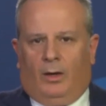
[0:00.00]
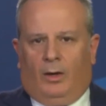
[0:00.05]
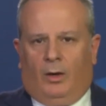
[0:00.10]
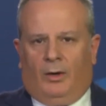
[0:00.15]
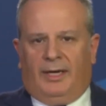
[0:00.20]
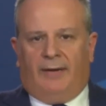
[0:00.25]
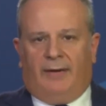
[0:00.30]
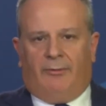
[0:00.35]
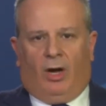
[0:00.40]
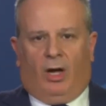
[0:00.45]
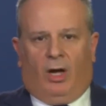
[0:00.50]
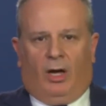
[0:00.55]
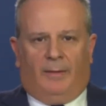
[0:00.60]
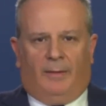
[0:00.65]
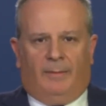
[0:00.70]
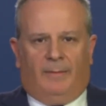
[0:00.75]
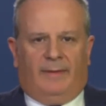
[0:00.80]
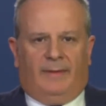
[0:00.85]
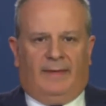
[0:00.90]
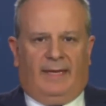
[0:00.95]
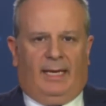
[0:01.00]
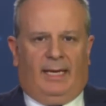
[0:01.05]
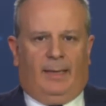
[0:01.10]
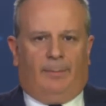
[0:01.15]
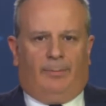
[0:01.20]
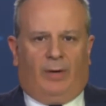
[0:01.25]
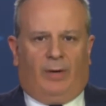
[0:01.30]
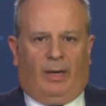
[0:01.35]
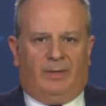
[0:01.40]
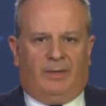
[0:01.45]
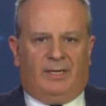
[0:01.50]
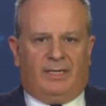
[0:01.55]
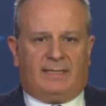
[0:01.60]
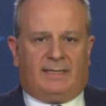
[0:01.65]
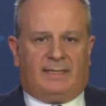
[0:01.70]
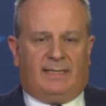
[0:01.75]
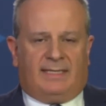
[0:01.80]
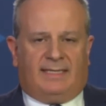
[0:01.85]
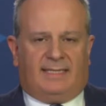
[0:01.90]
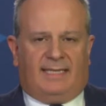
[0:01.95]
On Iran, the Prime
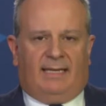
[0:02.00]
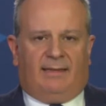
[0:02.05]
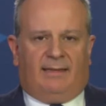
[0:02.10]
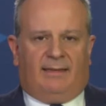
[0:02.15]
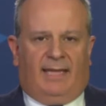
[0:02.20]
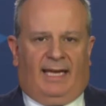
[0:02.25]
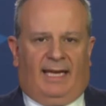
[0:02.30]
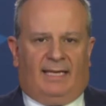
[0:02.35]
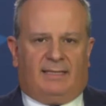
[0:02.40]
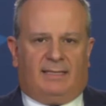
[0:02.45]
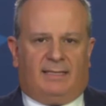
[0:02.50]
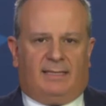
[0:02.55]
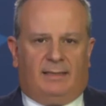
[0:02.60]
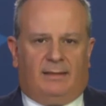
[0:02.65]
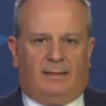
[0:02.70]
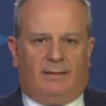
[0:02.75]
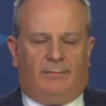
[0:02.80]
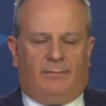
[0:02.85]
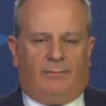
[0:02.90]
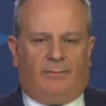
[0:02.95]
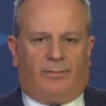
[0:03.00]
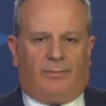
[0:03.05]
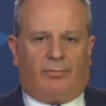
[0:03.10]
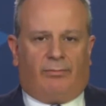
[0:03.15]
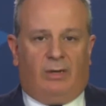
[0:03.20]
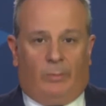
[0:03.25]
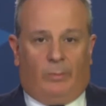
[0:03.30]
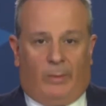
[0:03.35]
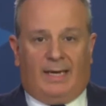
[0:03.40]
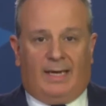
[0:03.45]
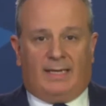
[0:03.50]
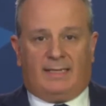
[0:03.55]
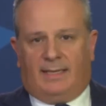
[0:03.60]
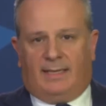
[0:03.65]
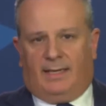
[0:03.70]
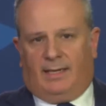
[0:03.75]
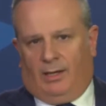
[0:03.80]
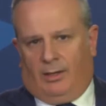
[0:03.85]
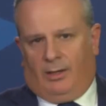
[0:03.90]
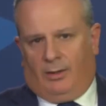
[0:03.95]
Minister said that 3 weeks
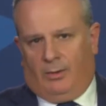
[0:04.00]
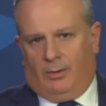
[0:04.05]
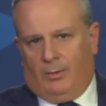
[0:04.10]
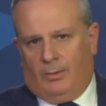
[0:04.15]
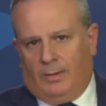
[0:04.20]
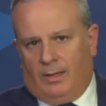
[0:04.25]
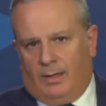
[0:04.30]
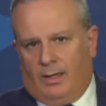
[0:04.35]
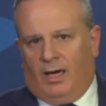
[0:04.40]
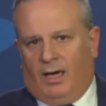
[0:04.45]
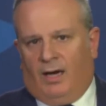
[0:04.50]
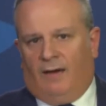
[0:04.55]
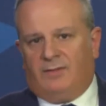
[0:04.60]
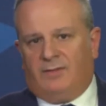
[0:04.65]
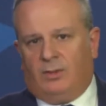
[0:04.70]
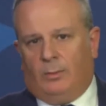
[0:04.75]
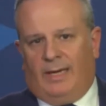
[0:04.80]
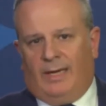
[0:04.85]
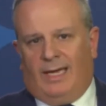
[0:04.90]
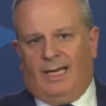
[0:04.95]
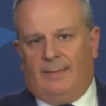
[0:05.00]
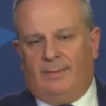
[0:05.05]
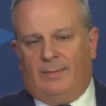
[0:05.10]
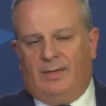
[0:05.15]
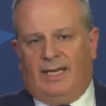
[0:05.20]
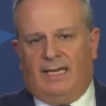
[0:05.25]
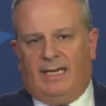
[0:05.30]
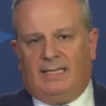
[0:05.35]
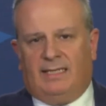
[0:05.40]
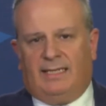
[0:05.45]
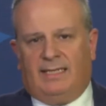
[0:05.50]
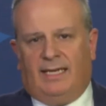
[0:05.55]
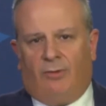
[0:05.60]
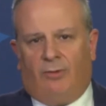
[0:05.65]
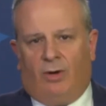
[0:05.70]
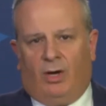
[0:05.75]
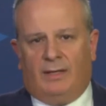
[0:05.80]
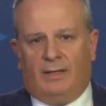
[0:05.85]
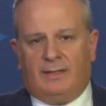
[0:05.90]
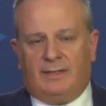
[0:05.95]
ago, after we eliminated
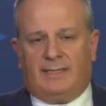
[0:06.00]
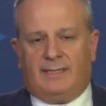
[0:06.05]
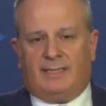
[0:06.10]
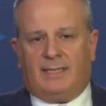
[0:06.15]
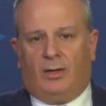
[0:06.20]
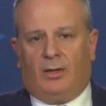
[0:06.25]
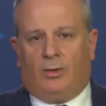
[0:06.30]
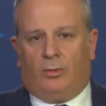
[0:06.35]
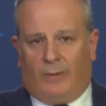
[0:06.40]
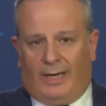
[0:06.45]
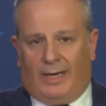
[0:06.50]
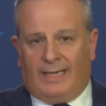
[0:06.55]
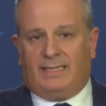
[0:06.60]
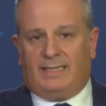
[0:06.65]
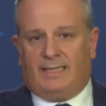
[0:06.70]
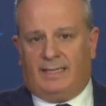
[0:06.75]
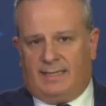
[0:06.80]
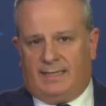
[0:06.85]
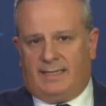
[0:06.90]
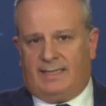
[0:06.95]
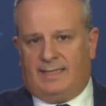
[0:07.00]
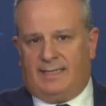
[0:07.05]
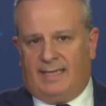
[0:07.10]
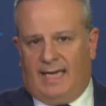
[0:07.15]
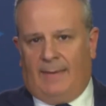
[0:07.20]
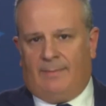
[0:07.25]
Iran's greatest